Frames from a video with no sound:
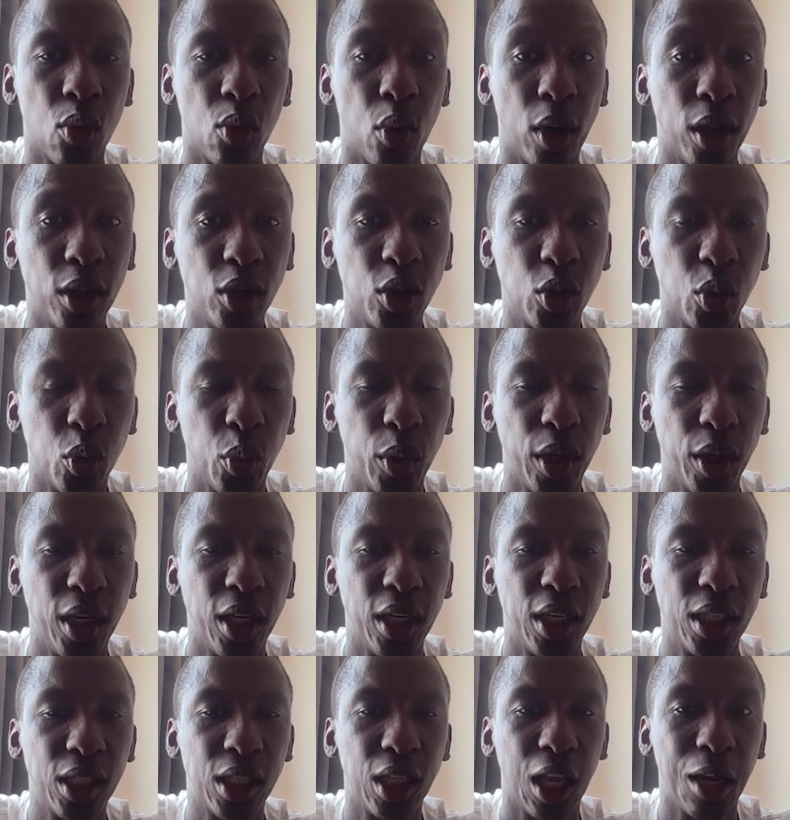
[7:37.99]
They want to
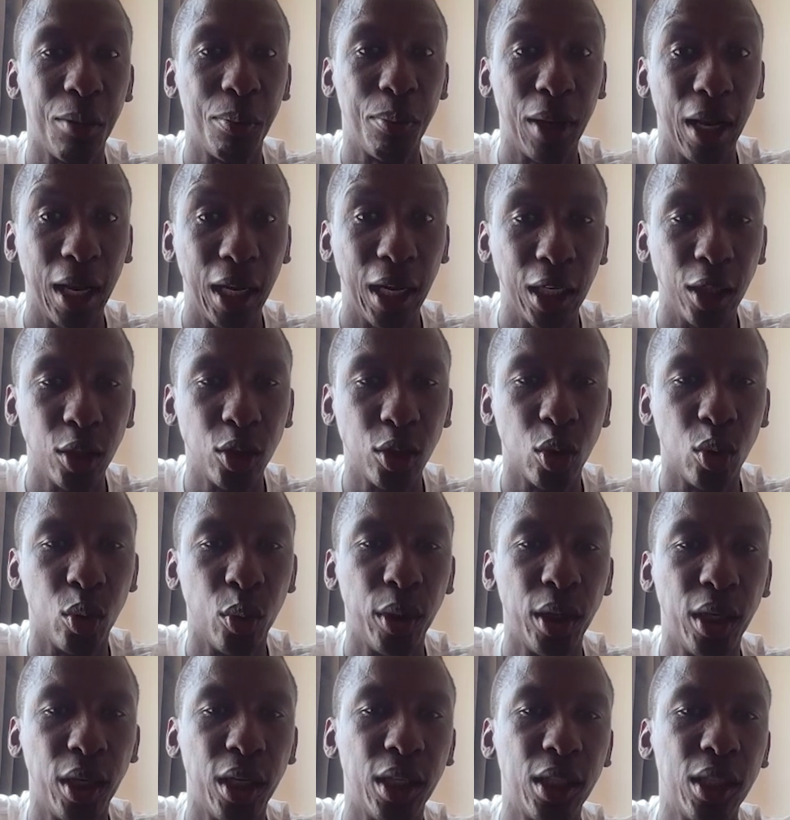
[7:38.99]
win it. They're playing
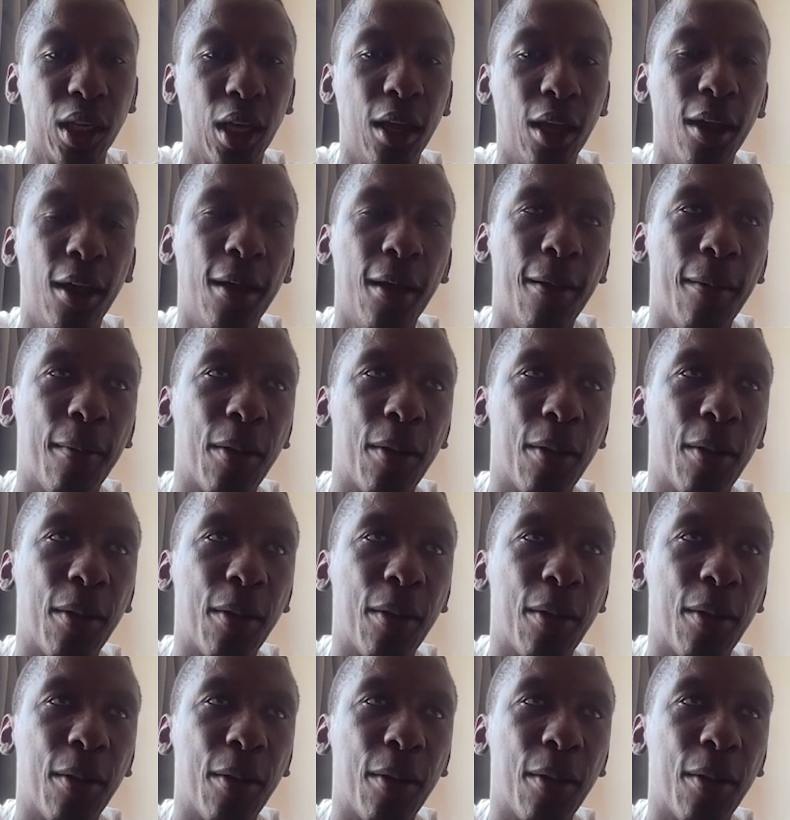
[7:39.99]
to win it.